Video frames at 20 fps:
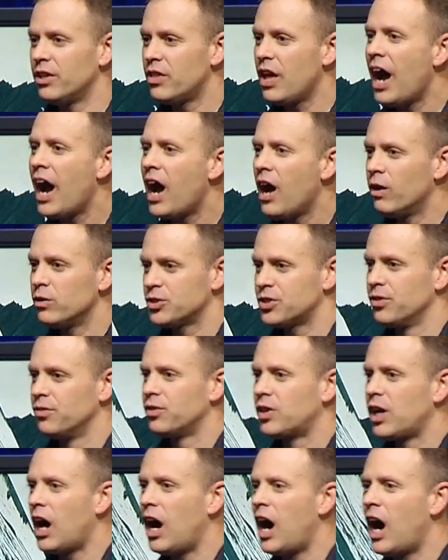the house of
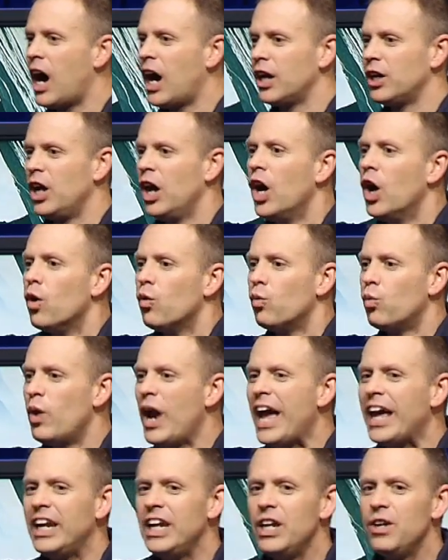God
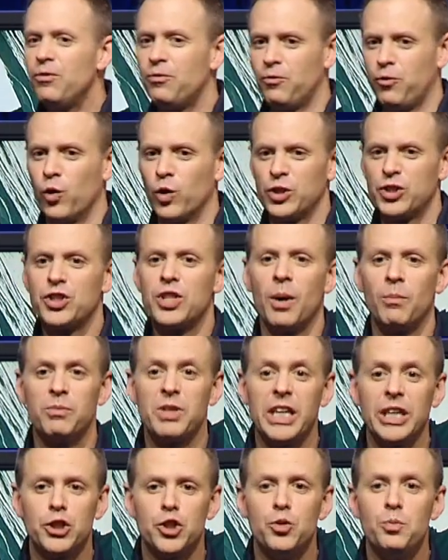ready for
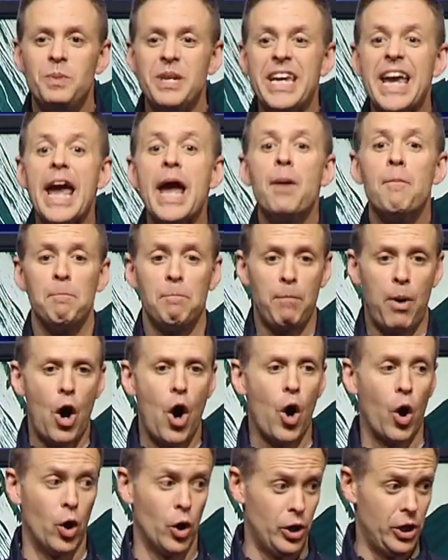something to be
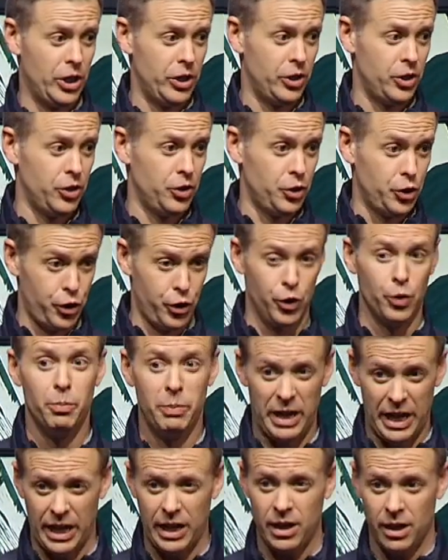imparted to me
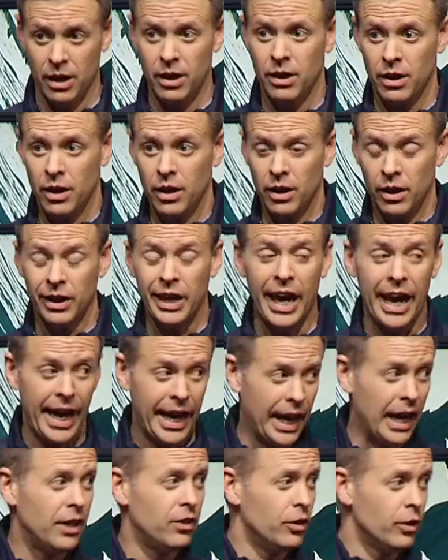okay?
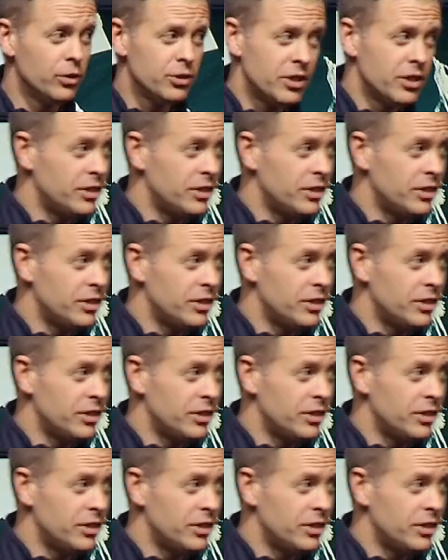And there's a